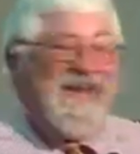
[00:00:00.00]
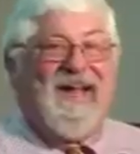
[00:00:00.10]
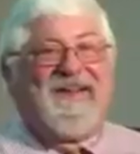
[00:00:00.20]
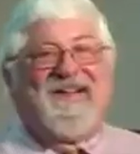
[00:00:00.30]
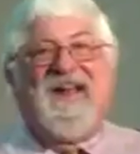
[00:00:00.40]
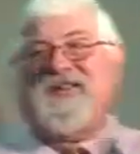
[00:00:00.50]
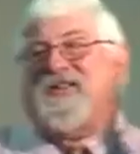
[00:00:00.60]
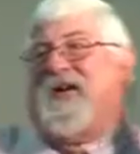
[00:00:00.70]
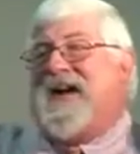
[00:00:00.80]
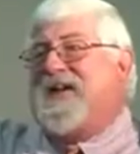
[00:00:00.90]
I just got
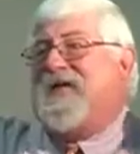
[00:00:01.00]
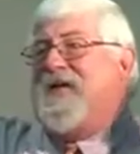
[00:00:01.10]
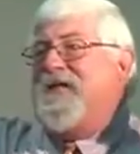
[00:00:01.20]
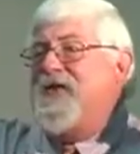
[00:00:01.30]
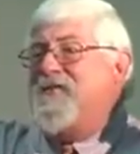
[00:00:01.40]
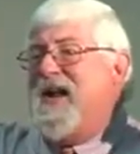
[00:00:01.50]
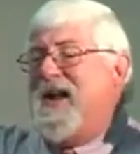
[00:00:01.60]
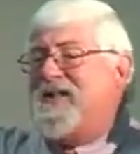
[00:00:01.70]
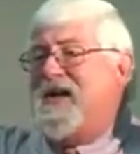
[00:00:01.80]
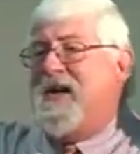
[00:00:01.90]
distracted for a few
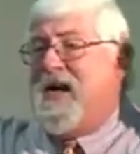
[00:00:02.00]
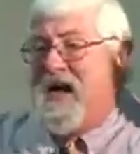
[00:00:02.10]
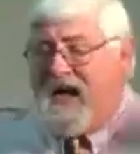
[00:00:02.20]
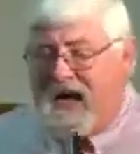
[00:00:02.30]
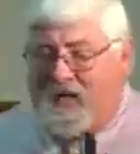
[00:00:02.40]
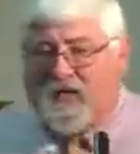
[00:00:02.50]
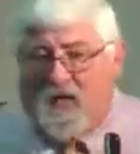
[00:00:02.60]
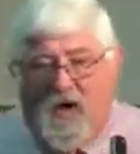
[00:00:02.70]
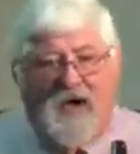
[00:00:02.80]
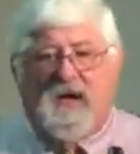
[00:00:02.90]
minutes, and I was
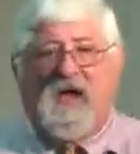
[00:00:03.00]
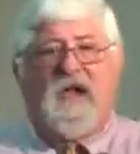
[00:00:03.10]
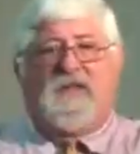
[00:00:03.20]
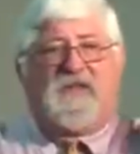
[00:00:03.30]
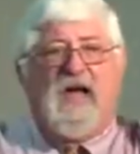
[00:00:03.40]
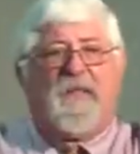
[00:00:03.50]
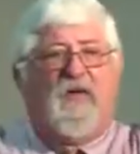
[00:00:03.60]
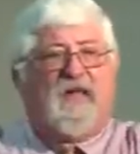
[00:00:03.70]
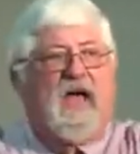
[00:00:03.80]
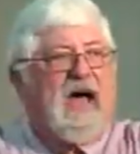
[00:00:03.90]
walking in step
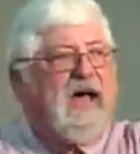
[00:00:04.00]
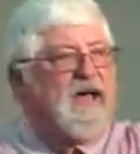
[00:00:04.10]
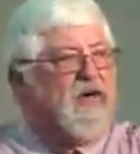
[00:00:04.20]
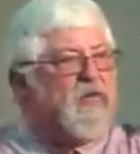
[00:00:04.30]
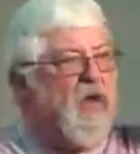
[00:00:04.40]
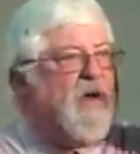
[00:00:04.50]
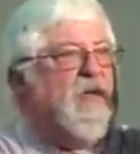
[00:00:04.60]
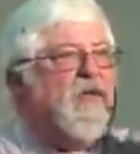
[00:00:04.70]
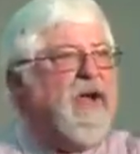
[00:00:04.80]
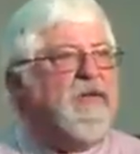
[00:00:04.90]
with God, and I was walking
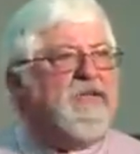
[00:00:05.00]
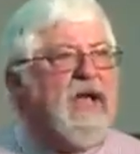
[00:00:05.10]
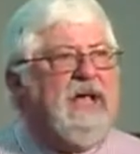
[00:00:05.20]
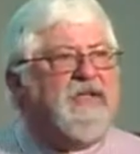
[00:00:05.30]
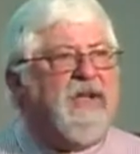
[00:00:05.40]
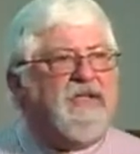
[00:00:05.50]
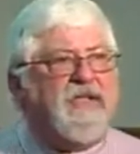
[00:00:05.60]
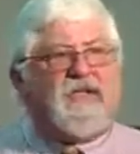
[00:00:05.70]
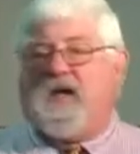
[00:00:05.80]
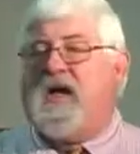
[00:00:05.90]
right beside
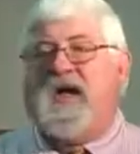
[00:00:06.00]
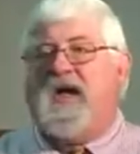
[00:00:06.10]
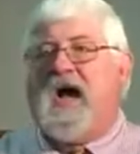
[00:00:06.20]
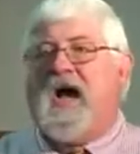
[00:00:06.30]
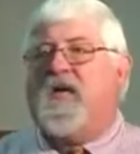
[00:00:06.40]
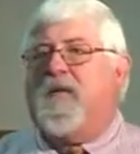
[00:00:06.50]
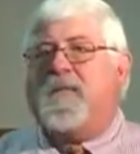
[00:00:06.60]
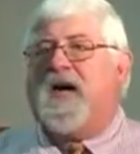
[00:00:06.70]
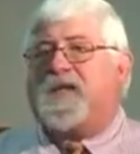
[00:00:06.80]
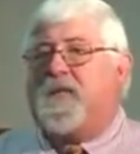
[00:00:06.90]
Jesus, and he and I were
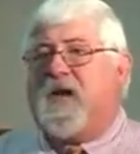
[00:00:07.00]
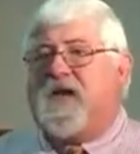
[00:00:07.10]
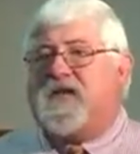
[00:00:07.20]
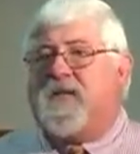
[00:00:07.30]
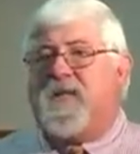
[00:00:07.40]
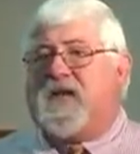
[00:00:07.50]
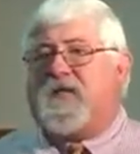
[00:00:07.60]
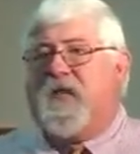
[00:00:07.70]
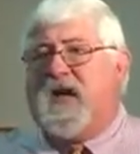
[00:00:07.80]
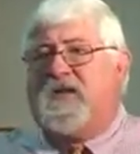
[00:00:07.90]
best buddies and best
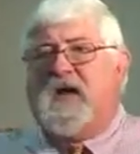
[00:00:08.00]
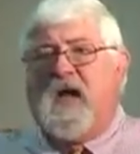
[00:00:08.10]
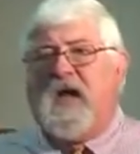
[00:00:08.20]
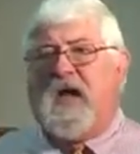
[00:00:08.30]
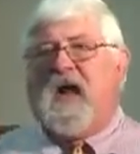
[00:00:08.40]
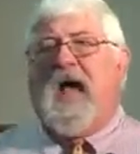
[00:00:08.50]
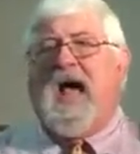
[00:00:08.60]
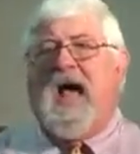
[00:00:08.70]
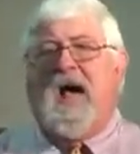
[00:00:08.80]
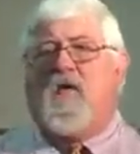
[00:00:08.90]
friends, and
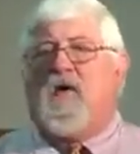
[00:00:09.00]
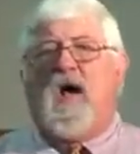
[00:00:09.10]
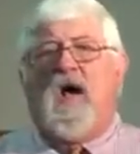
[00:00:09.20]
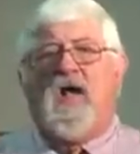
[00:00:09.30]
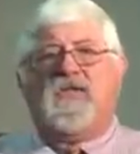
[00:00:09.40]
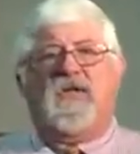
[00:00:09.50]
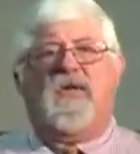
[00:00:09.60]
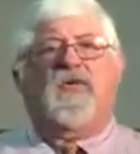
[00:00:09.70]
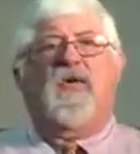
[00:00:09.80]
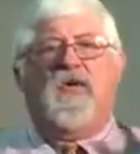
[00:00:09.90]
I was
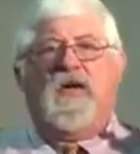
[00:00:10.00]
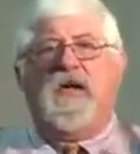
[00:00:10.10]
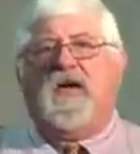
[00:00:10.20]
truly in